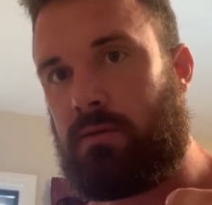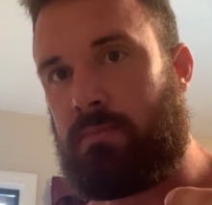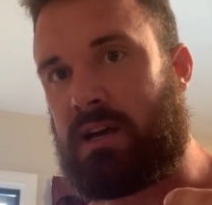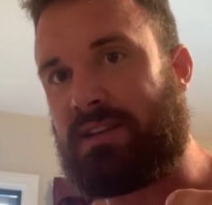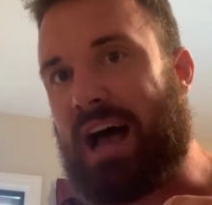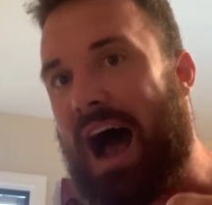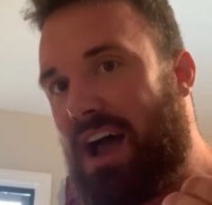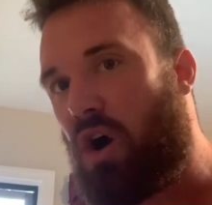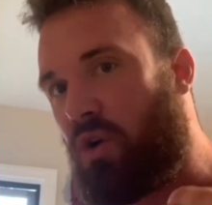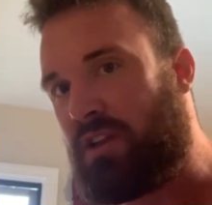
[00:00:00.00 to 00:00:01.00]
Because I
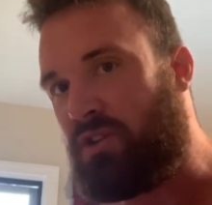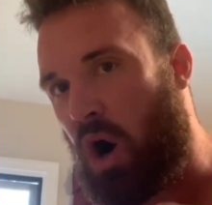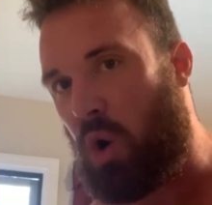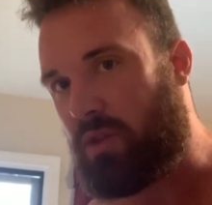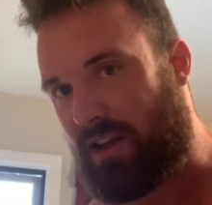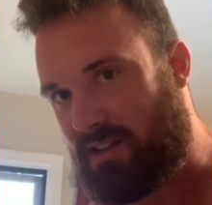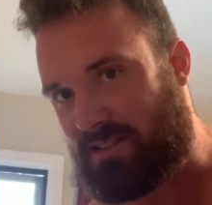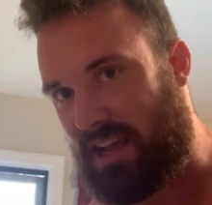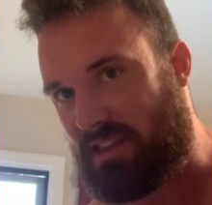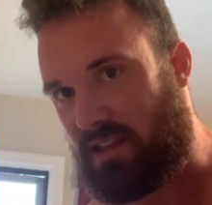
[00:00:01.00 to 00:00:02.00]
already know that it's
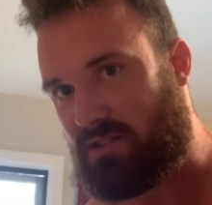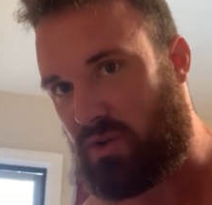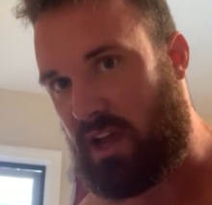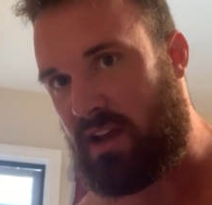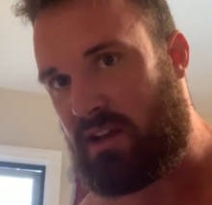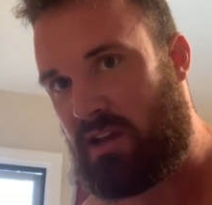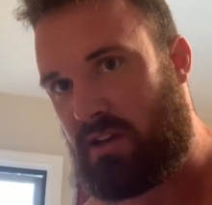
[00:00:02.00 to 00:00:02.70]
like this, okay?